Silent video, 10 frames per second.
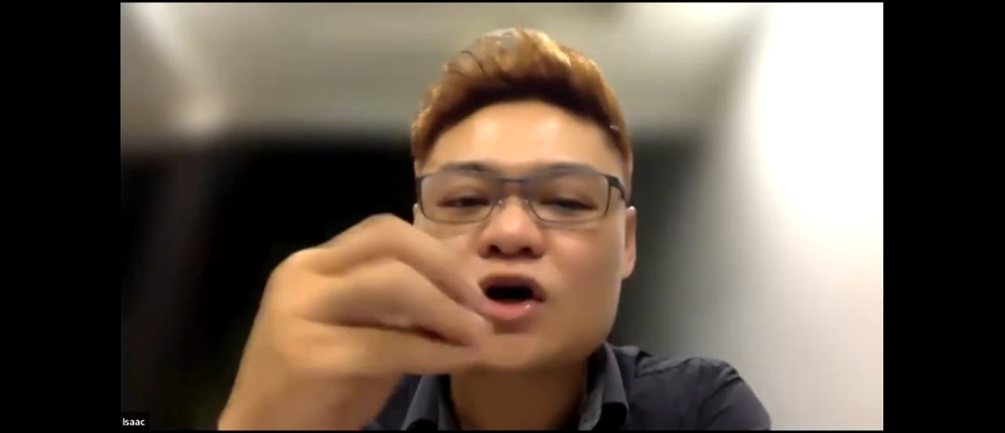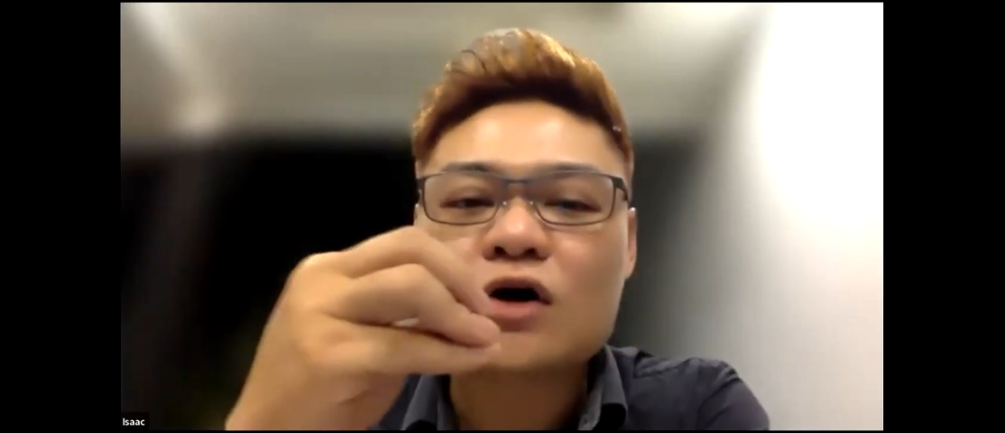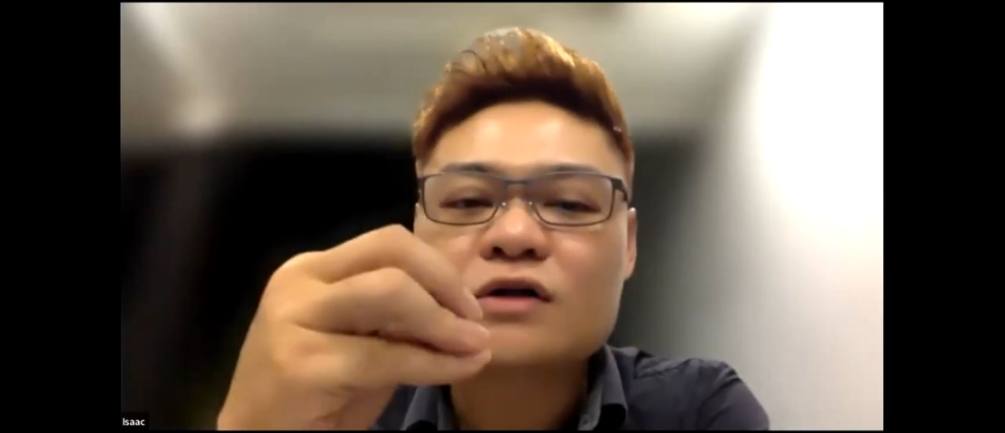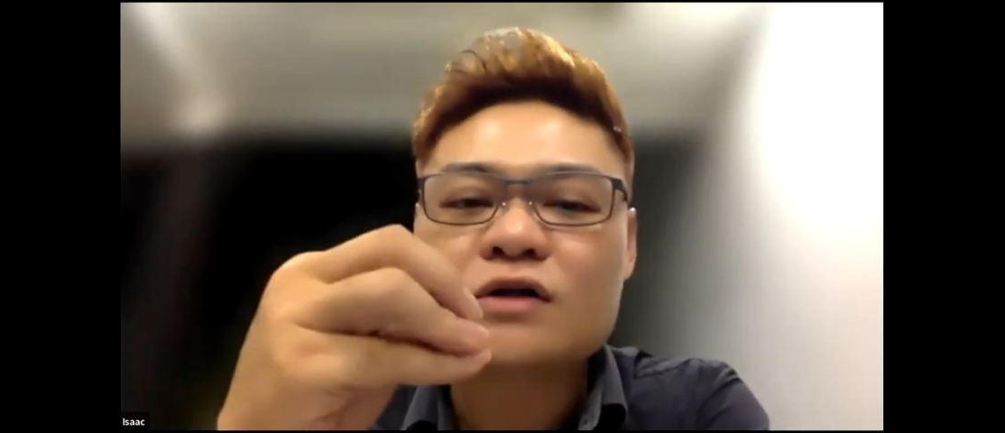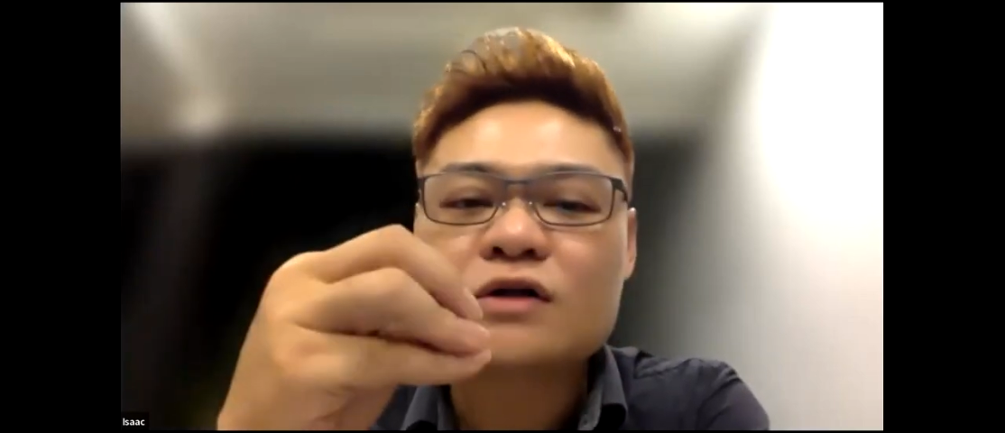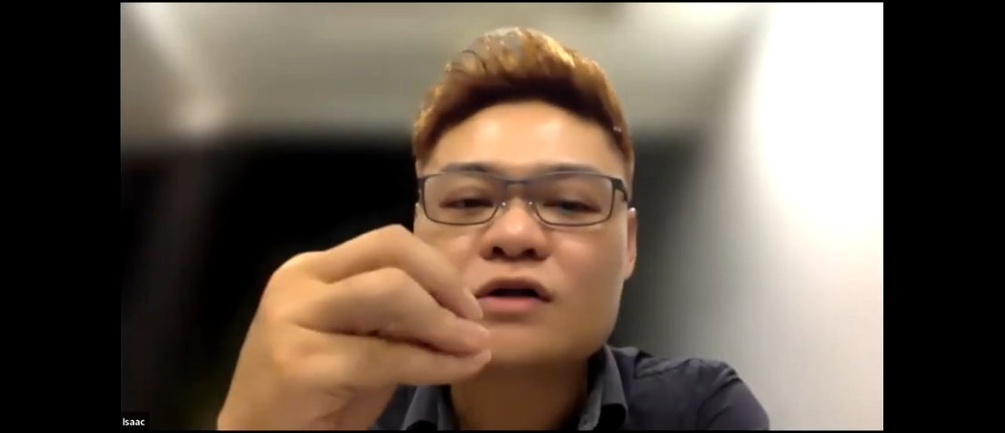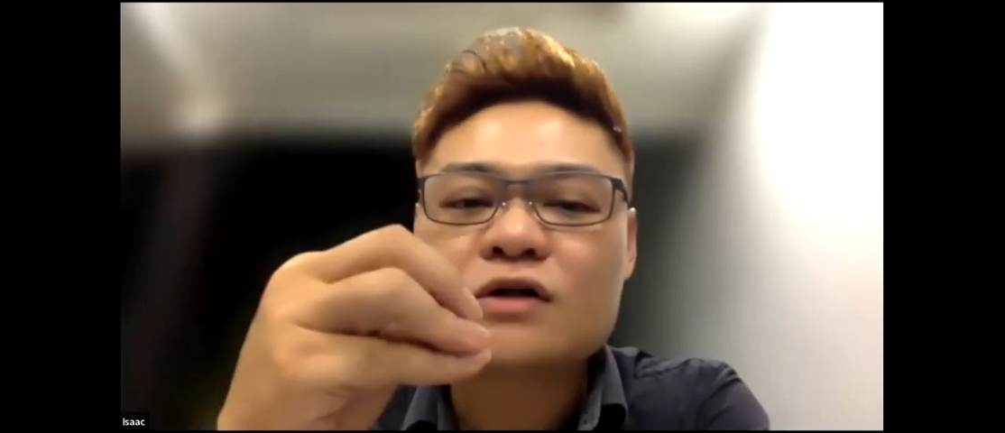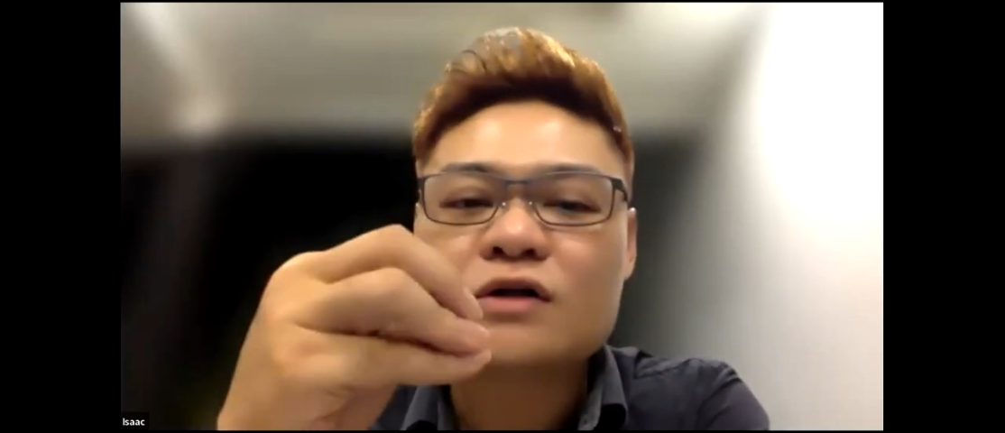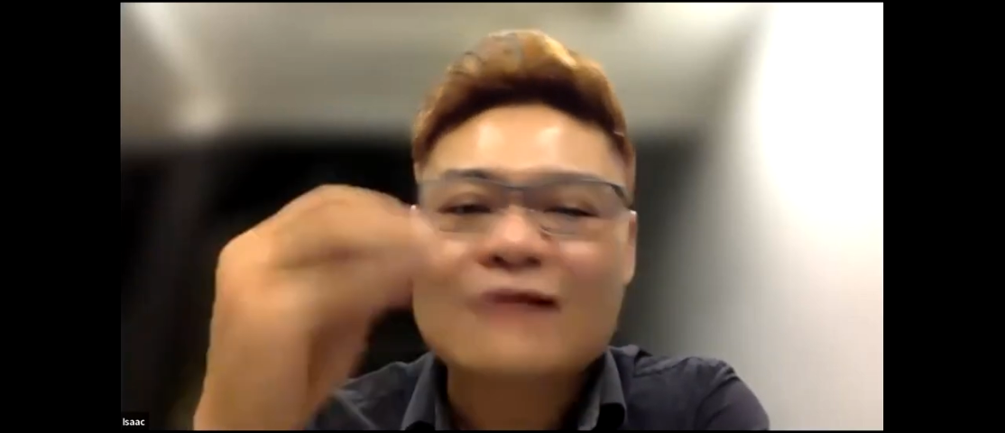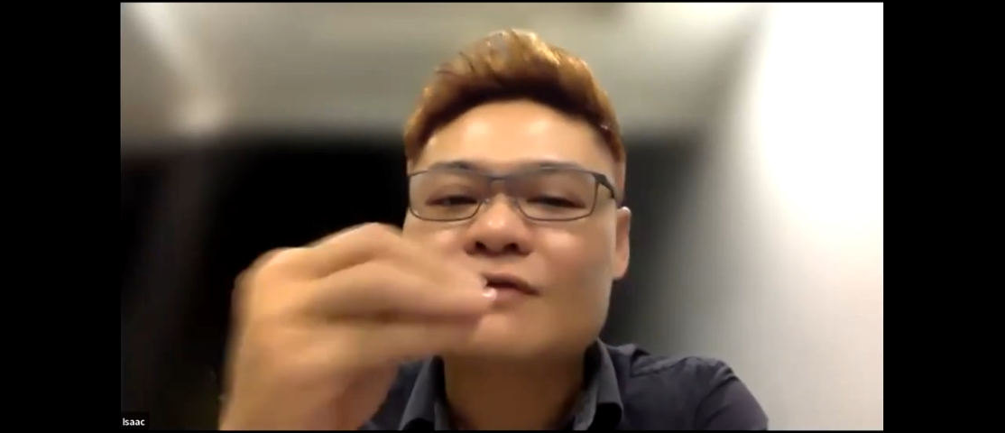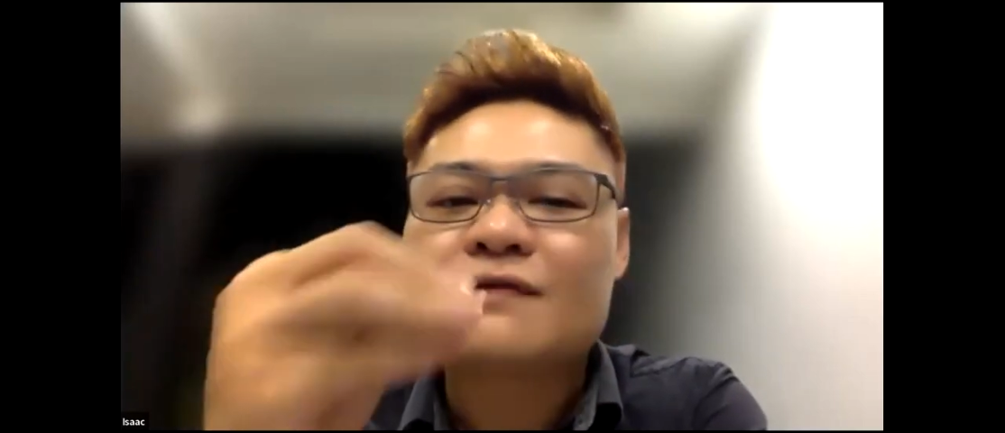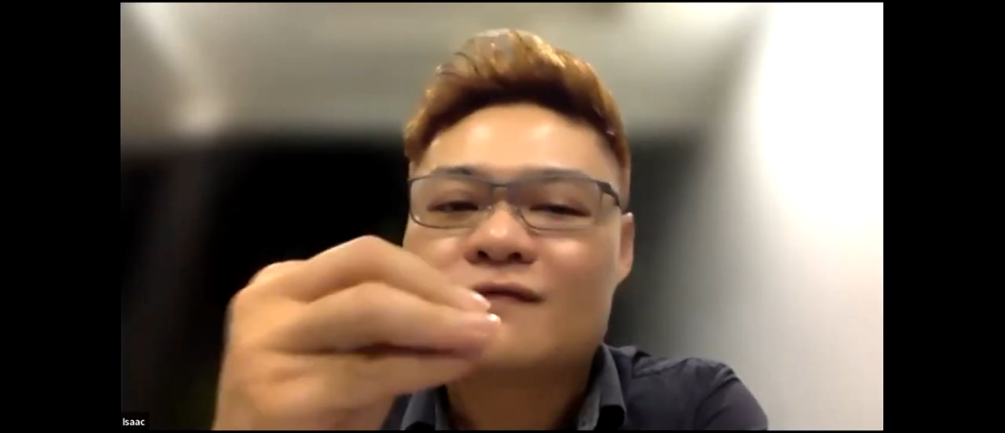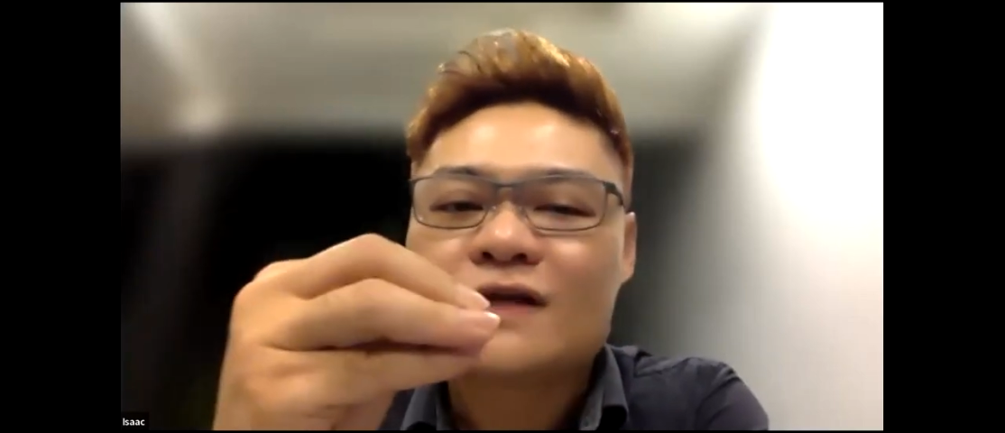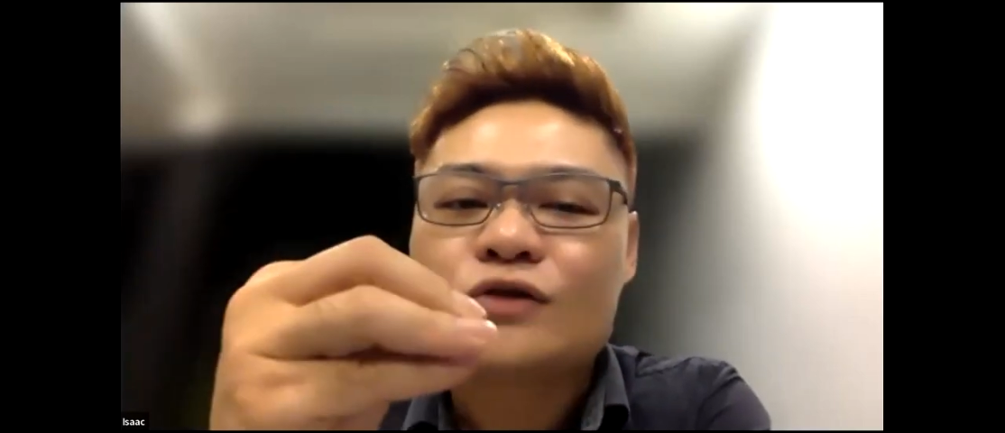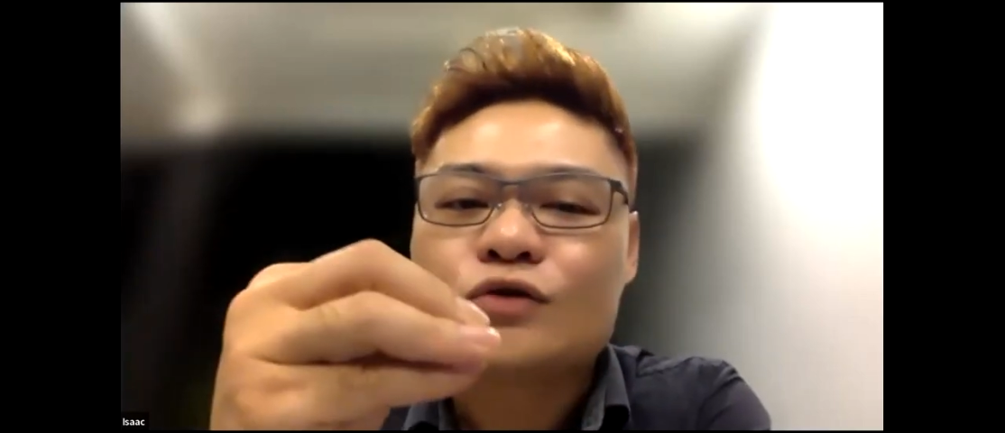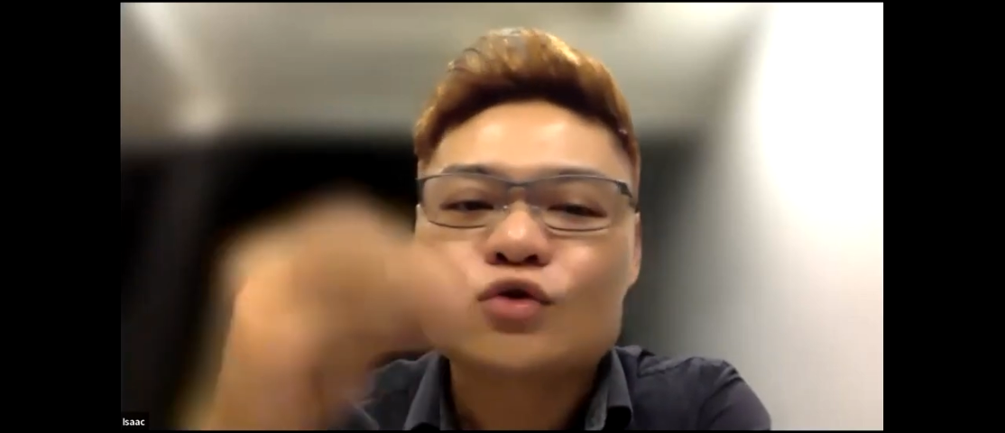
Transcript: on about $150 to